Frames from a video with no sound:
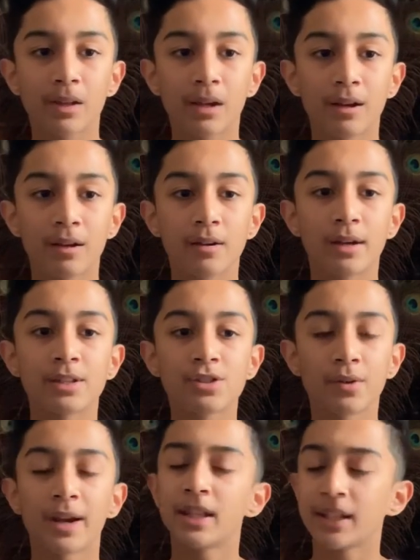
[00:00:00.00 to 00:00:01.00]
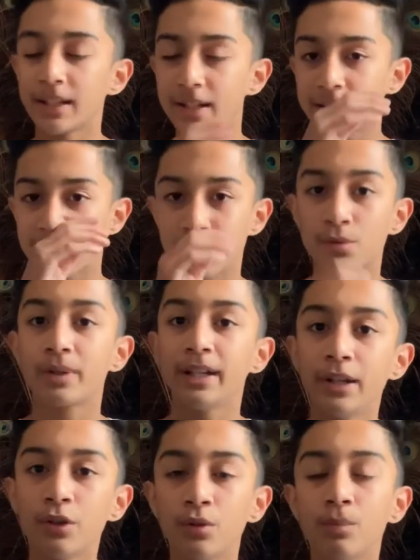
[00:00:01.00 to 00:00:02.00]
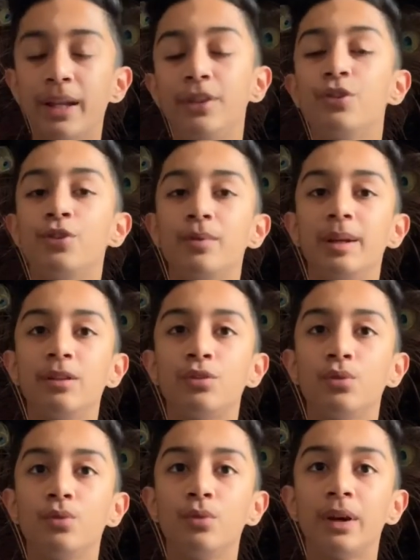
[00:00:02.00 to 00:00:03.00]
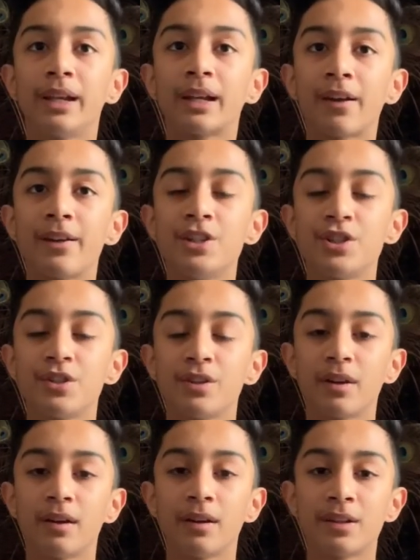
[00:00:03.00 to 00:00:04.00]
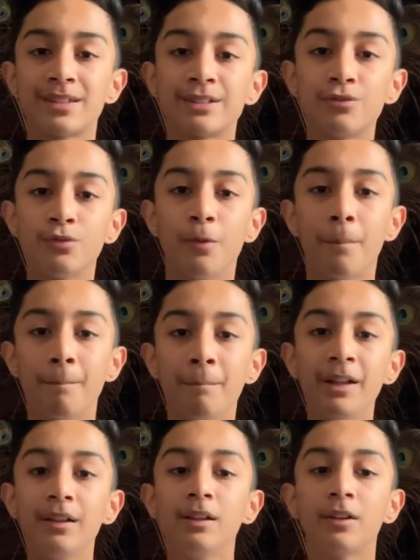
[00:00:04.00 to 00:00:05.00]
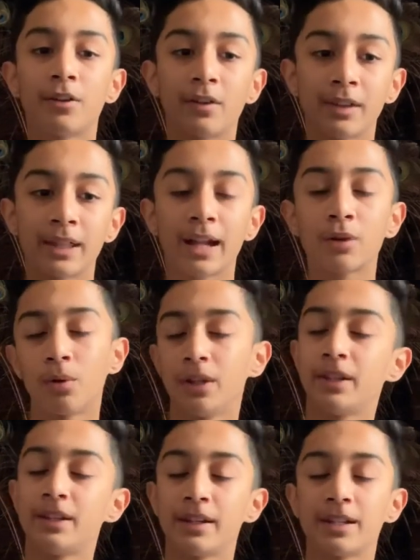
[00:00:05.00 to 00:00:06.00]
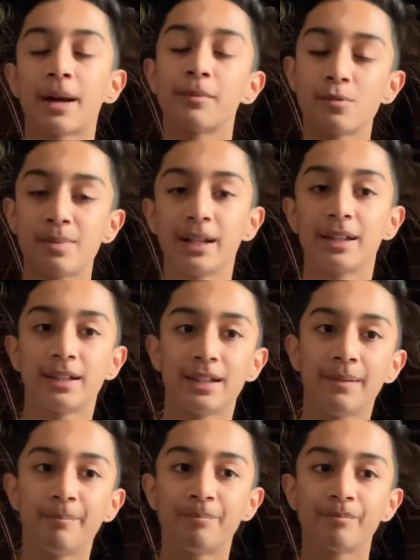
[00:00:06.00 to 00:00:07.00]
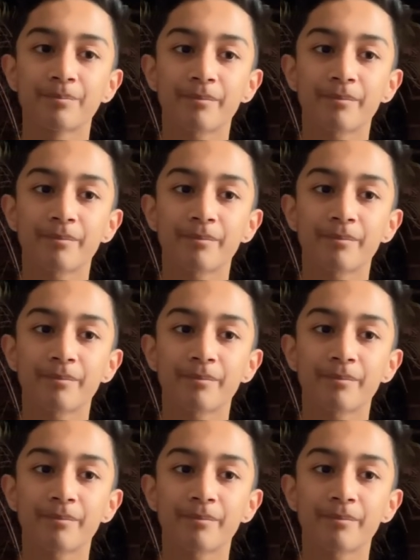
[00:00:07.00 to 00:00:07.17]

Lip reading: And so I think that this is a really good way to do it, to encourage us to build on that quality, adaptability.